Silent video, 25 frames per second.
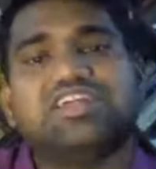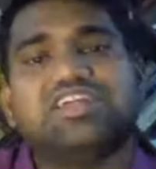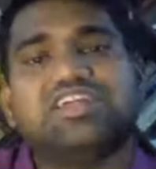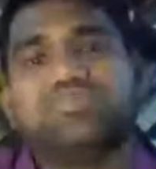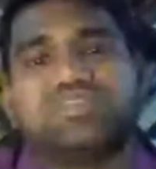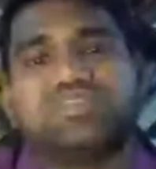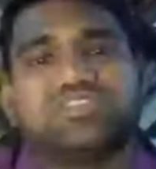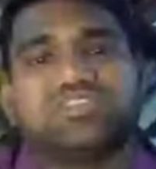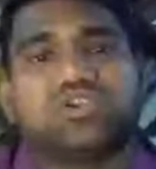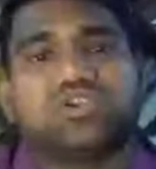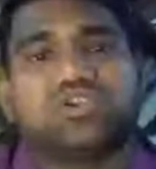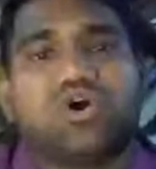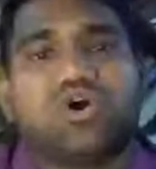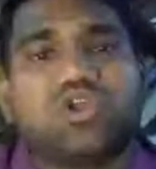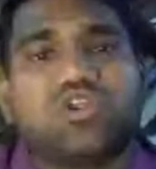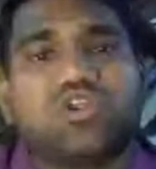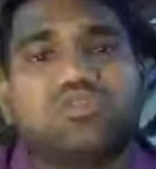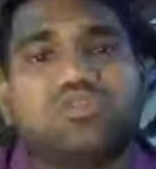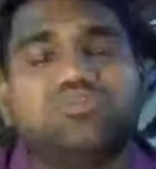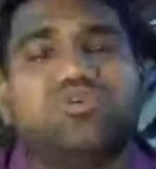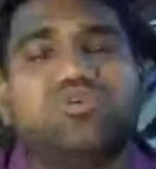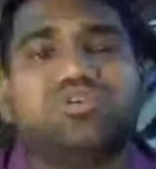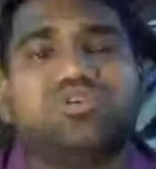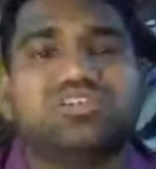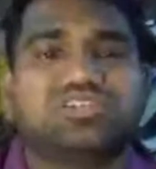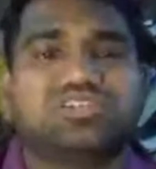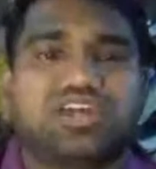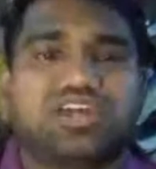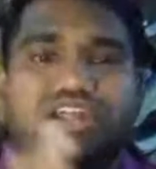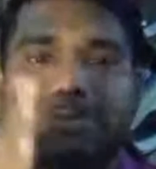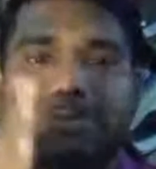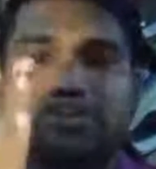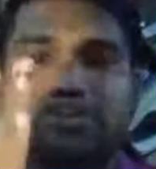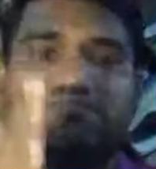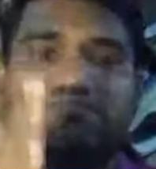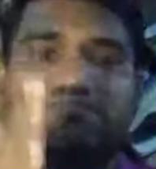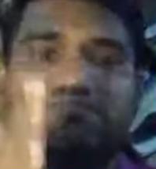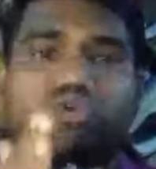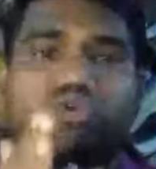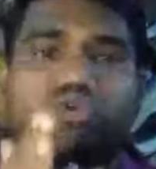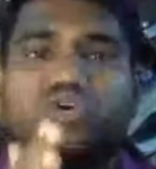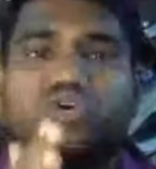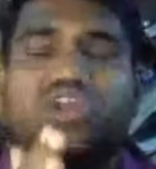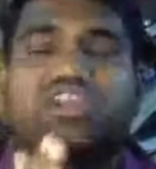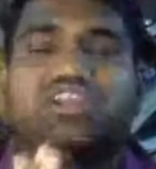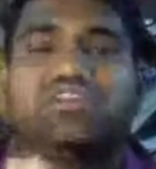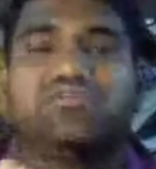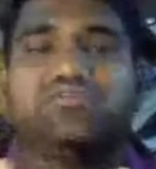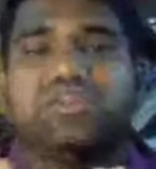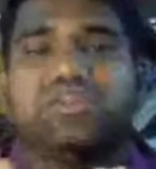That means the collarbone is kind of
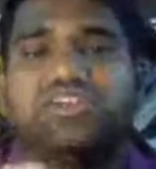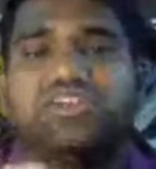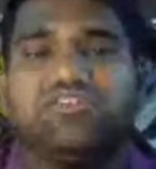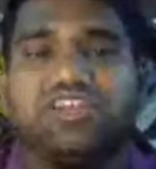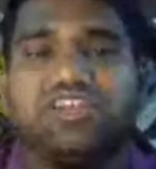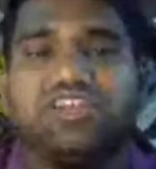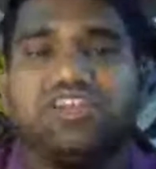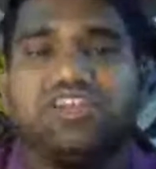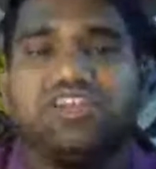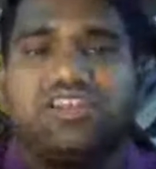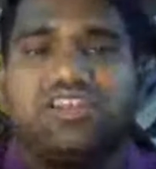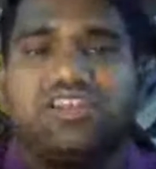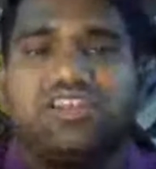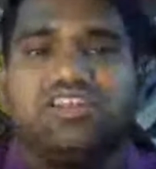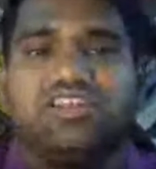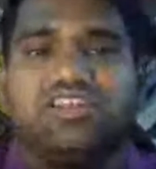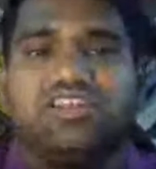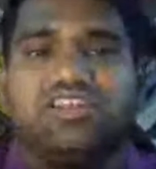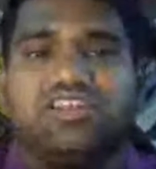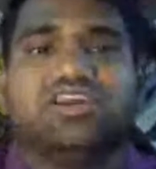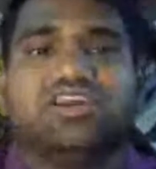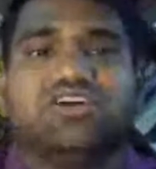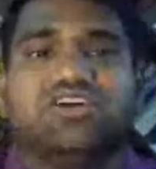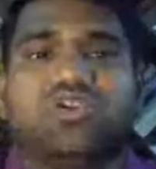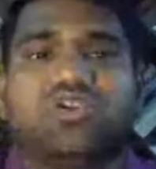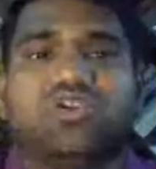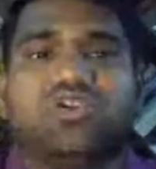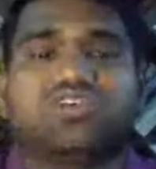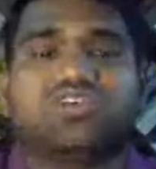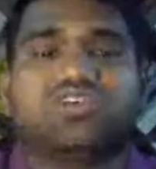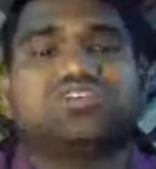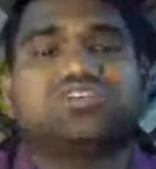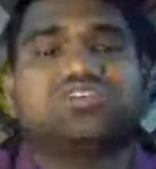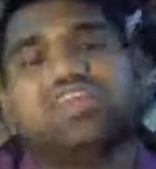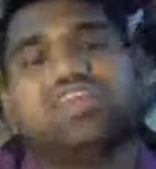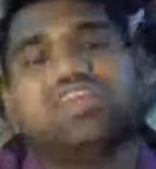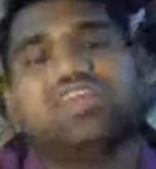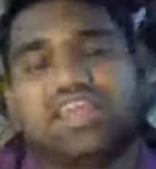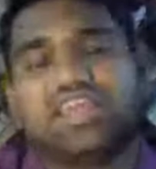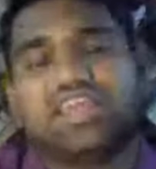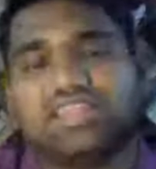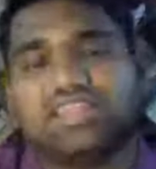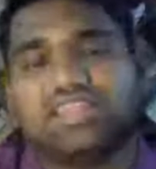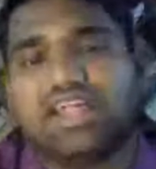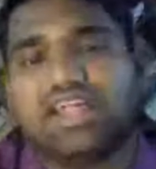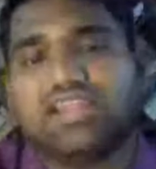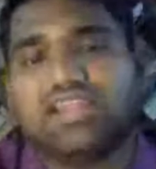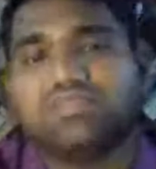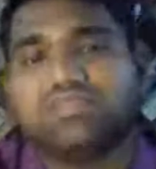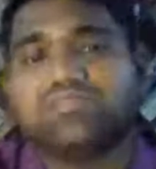broken in between and then crossed away like
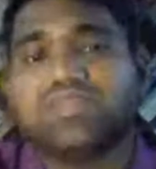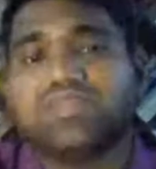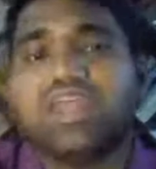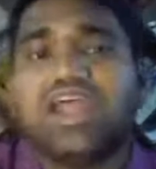that.